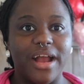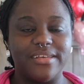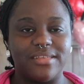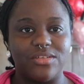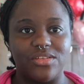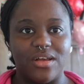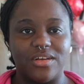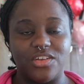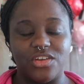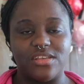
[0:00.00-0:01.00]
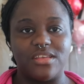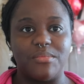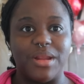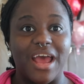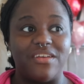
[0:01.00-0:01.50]
I still sound
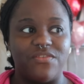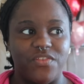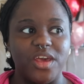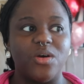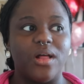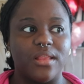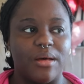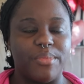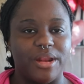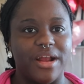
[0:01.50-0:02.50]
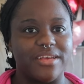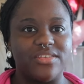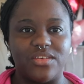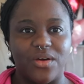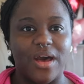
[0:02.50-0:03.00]
congested, but I feel a lot better. I
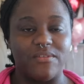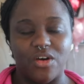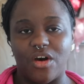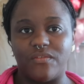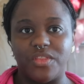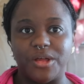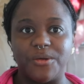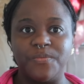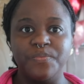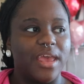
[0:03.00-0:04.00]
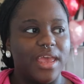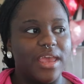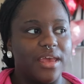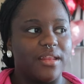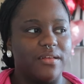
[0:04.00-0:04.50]
still have a cough though
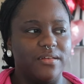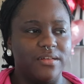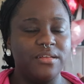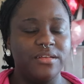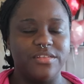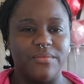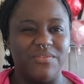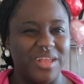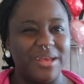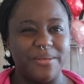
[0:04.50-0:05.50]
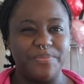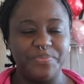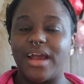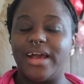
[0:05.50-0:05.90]
and some phlegm.